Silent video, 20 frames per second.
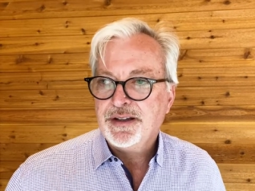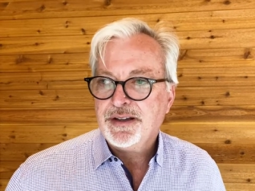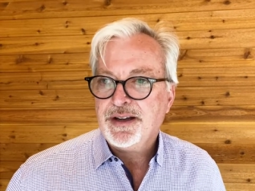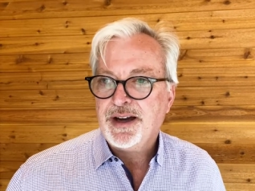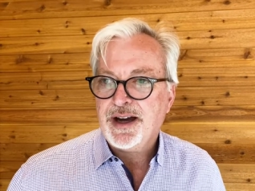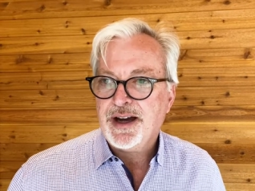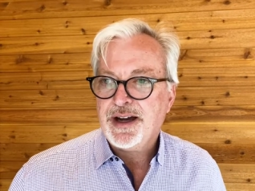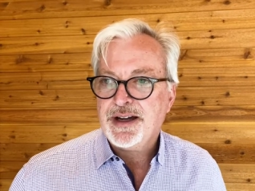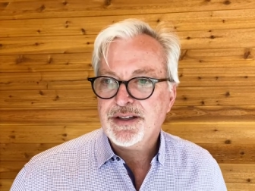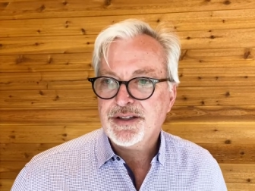
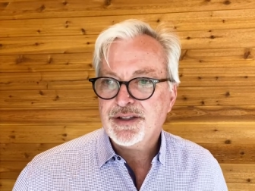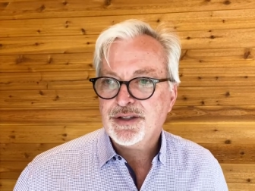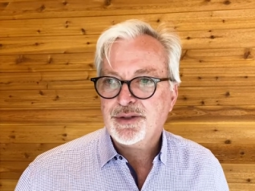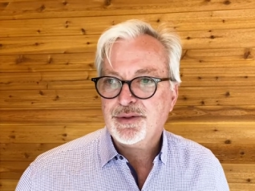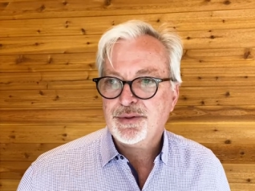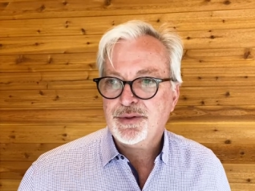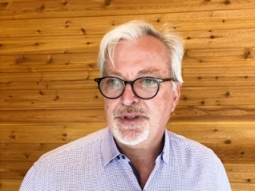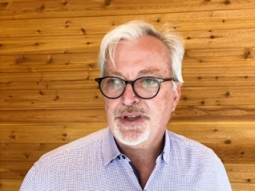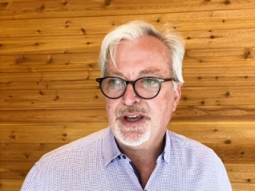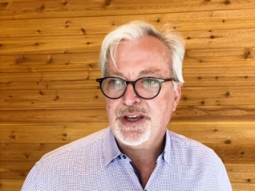God's
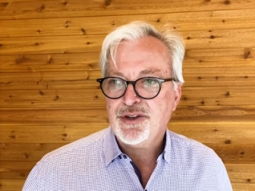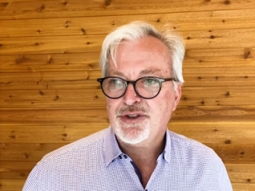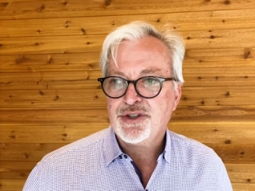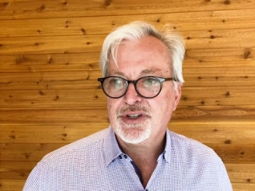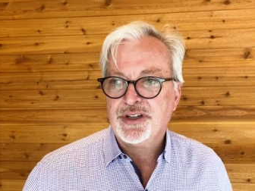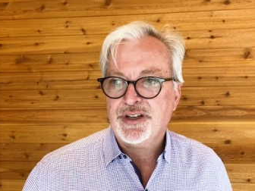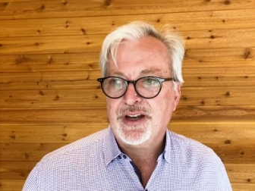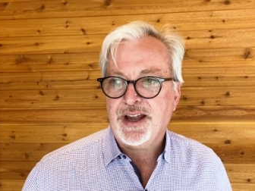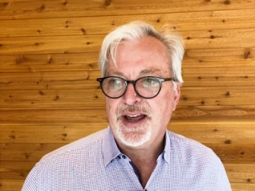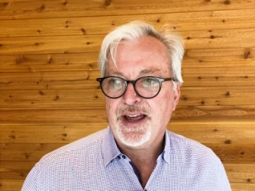
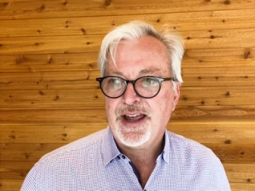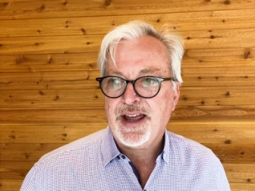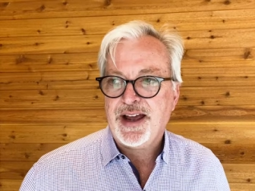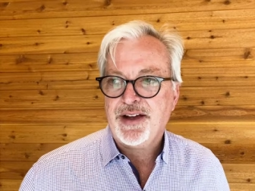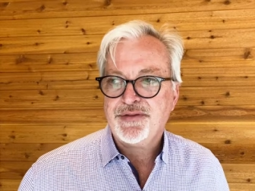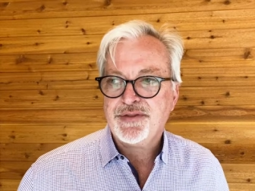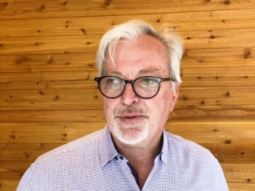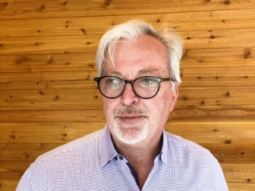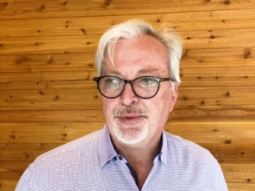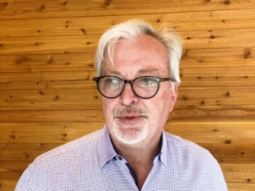creation, I
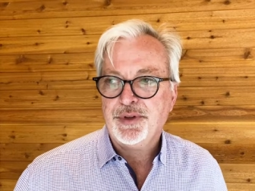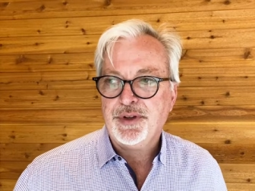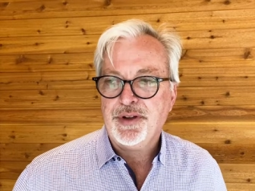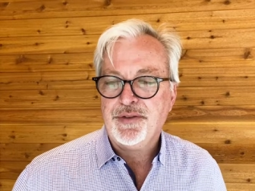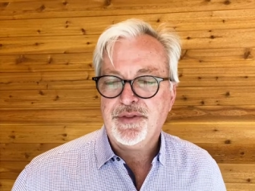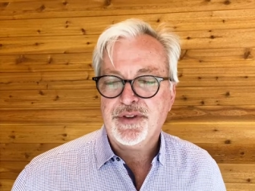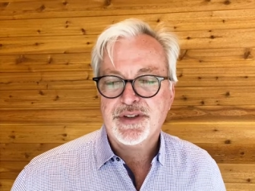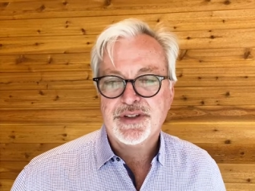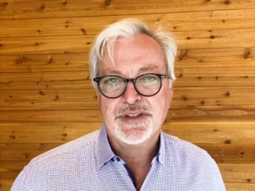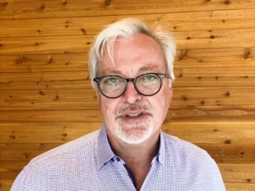have to
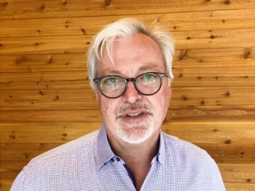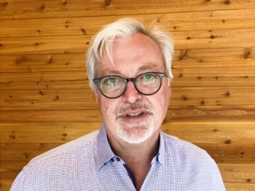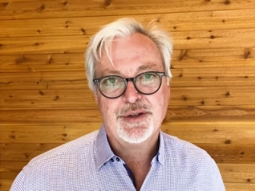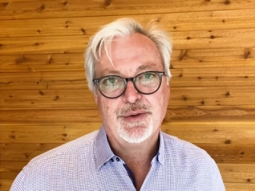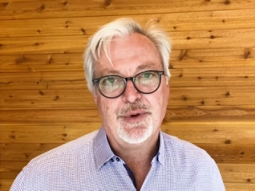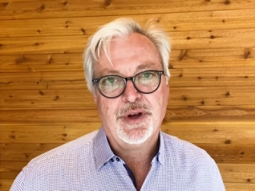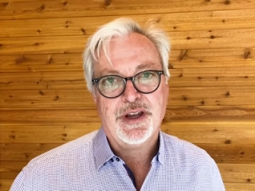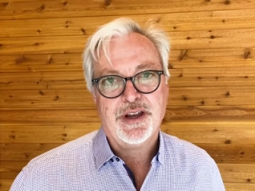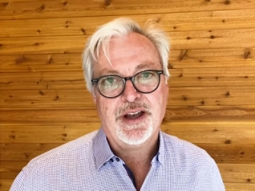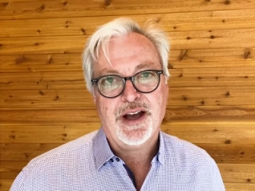believe this is the
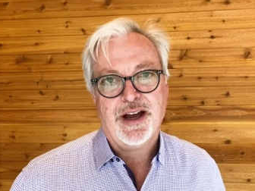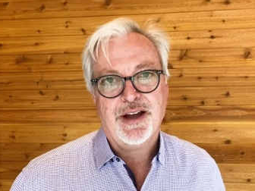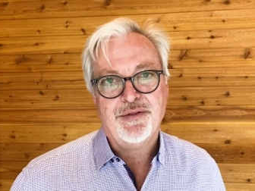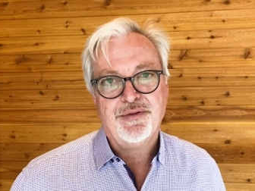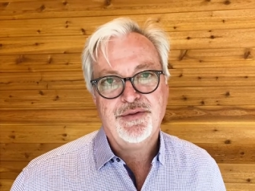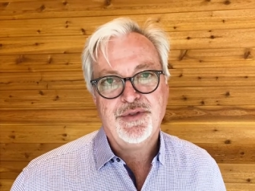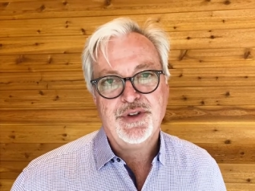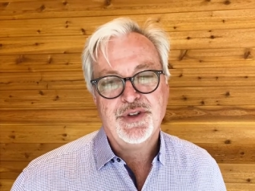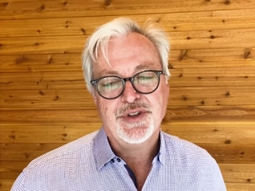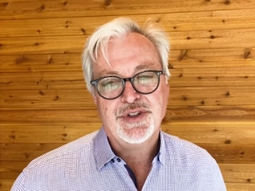way God
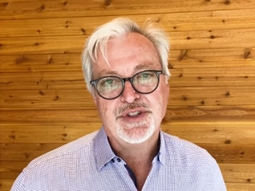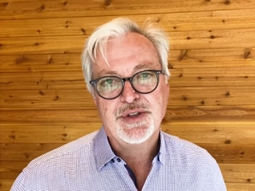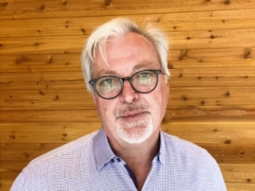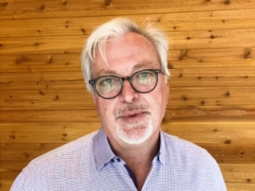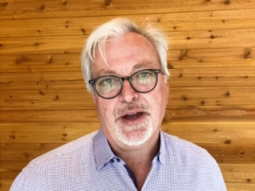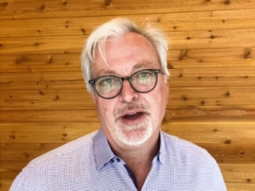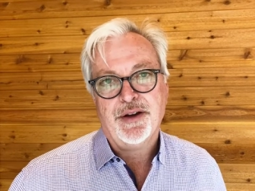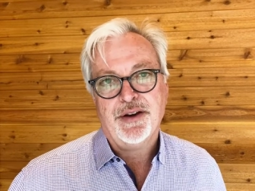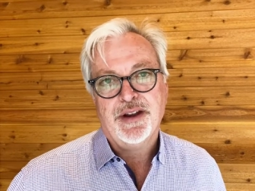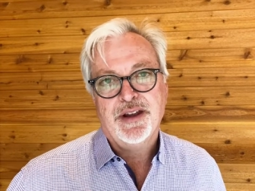feels
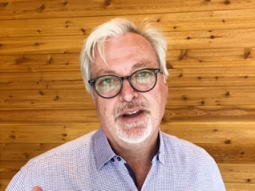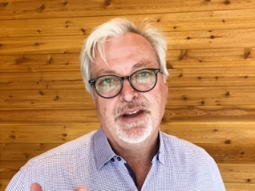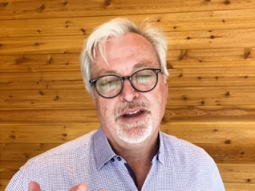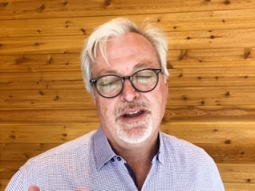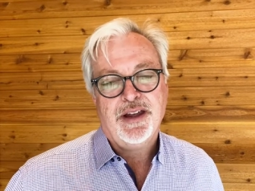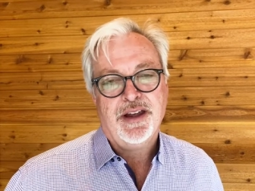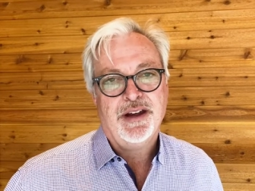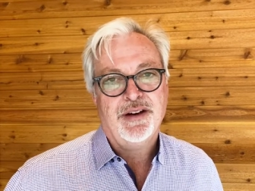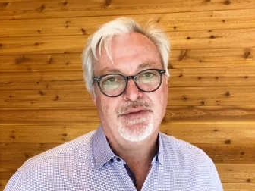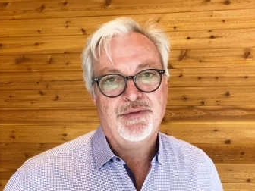about
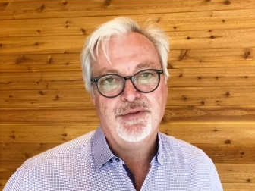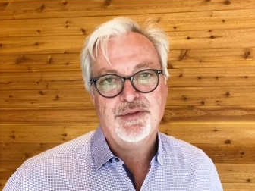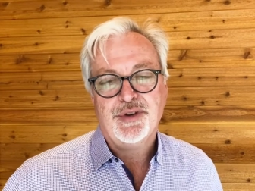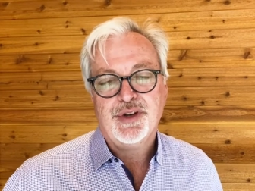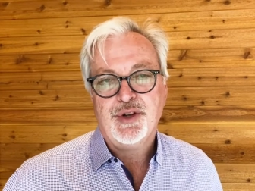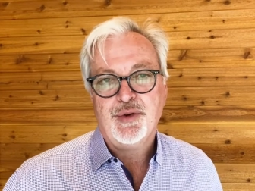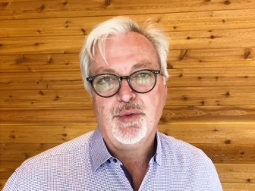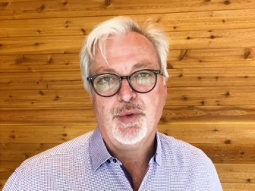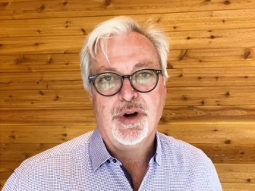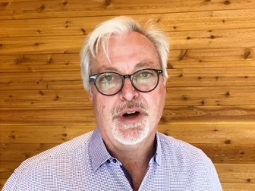
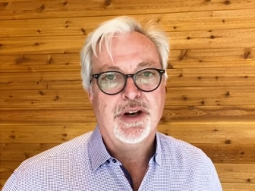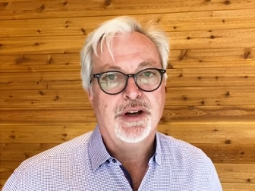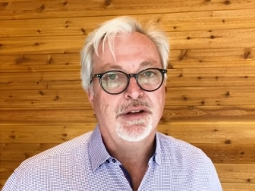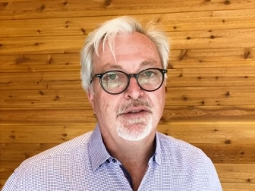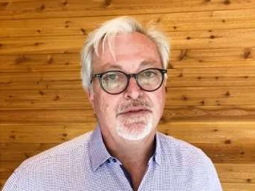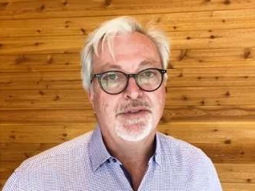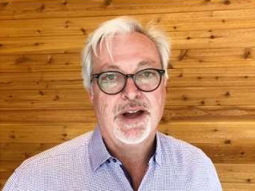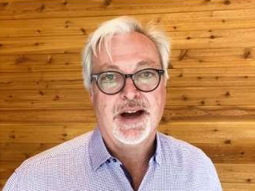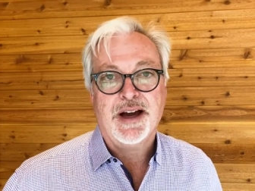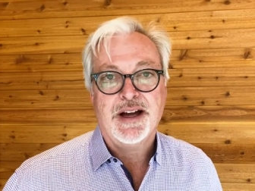every one
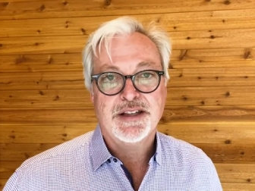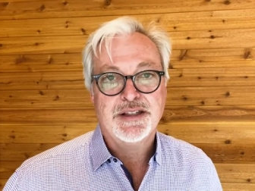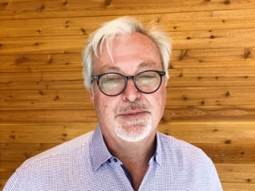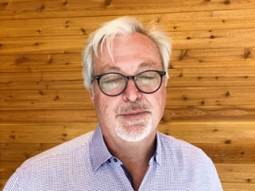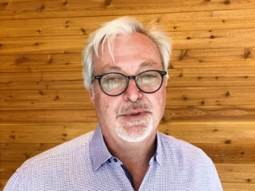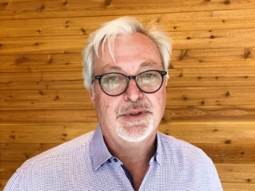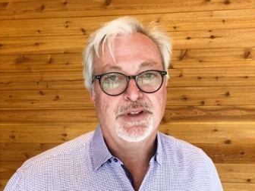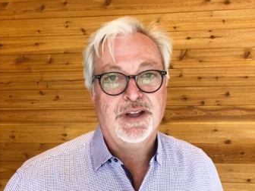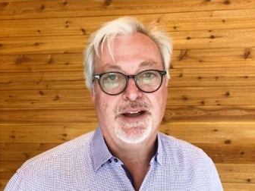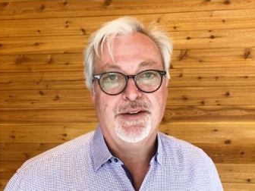of God's
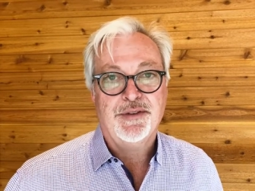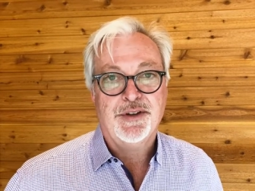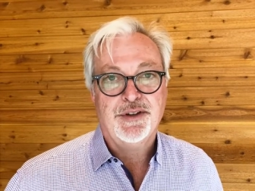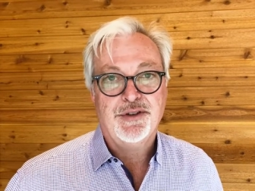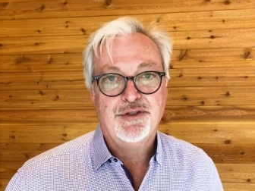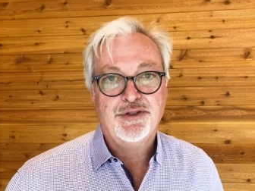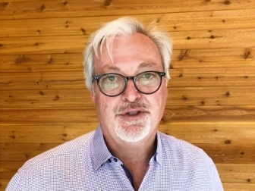beloved